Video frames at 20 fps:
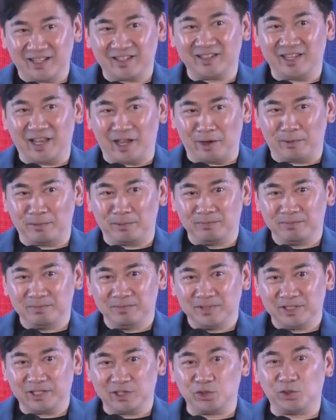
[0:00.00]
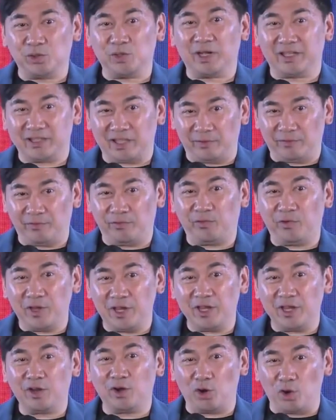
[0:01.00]
the luck now because you got that
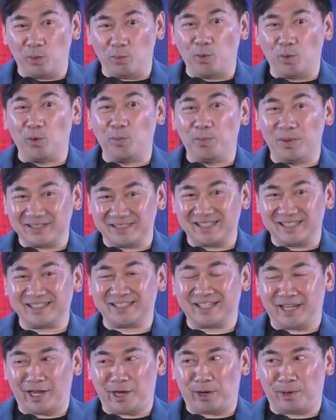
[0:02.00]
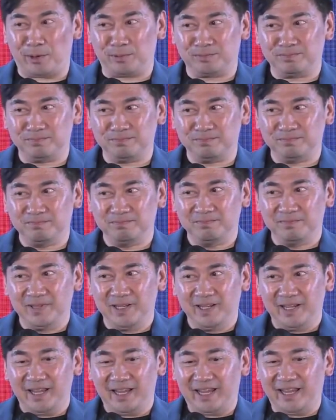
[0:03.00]
free global business account.
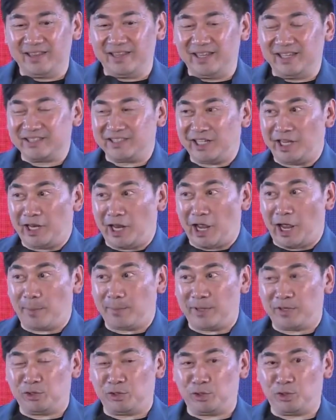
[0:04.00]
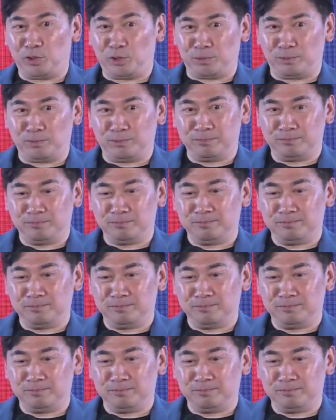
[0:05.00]
And this can happen to you.